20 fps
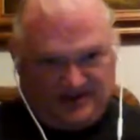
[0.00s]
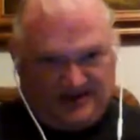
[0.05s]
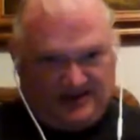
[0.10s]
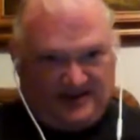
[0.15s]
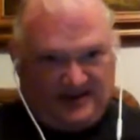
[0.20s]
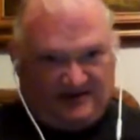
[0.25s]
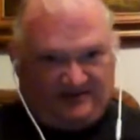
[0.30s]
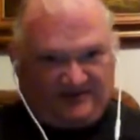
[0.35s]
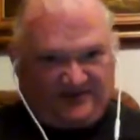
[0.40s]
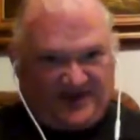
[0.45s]

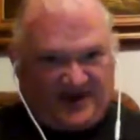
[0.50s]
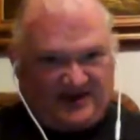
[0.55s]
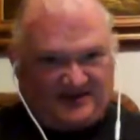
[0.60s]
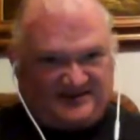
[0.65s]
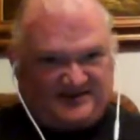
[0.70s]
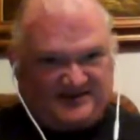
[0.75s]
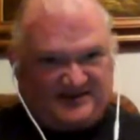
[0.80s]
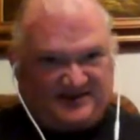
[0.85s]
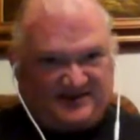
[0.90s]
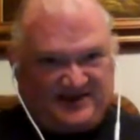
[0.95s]
if
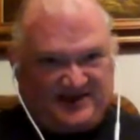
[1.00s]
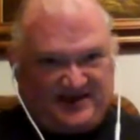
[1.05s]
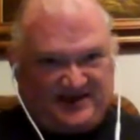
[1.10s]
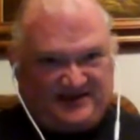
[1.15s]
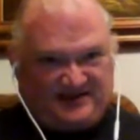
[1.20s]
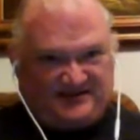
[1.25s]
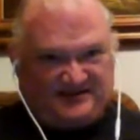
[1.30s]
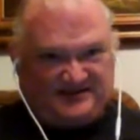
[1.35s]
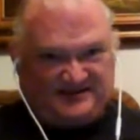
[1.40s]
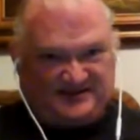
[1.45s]
that's the
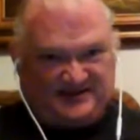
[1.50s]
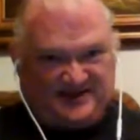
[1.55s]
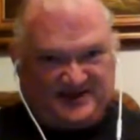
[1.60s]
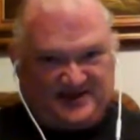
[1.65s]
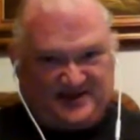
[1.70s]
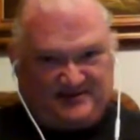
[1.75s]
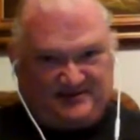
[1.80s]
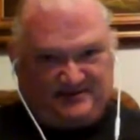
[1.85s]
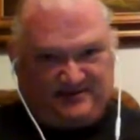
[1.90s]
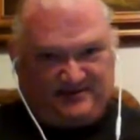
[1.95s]
case,
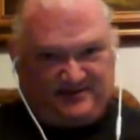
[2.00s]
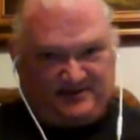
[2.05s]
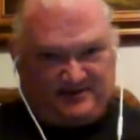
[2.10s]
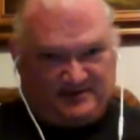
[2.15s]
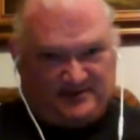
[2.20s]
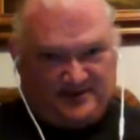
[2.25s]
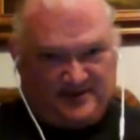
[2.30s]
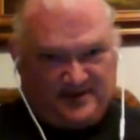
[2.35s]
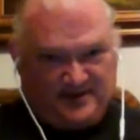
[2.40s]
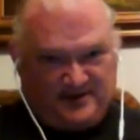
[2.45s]
then
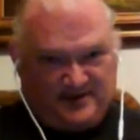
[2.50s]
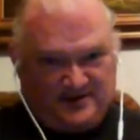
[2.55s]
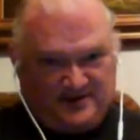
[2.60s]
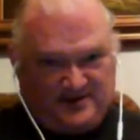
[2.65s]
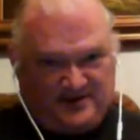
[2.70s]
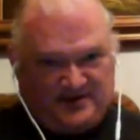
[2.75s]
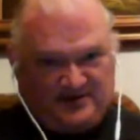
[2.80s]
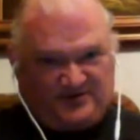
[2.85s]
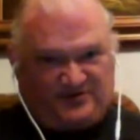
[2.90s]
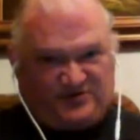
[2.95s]

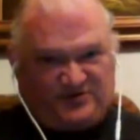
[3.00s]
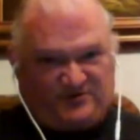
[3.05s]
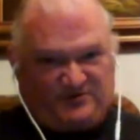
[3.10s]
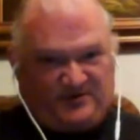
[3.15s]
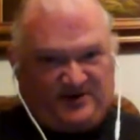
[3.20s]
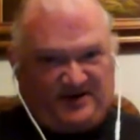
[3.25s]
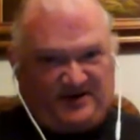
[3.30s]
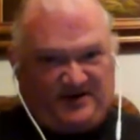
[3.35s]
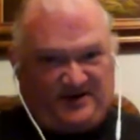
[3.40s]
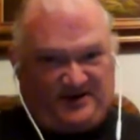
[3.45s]
this should
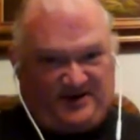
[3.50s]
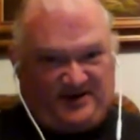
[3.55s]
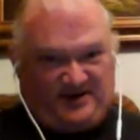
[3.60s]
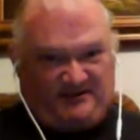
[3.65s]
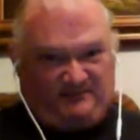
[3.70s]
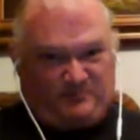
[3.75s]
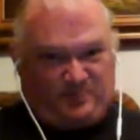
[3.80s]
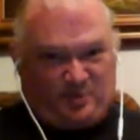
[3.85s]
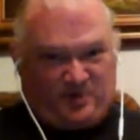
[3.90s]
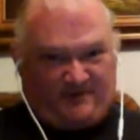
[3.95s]

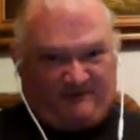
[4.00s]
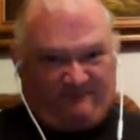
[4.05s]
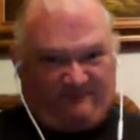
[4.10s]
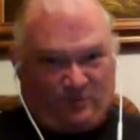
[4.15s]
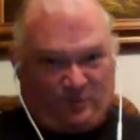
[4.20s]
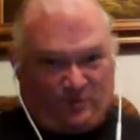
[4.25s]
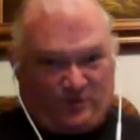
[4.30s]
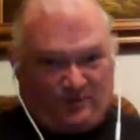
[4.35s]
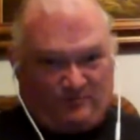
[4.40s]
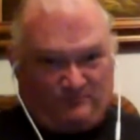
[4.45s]
be
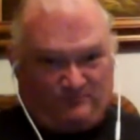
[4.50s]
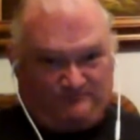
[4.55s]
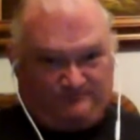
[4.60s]
0.4.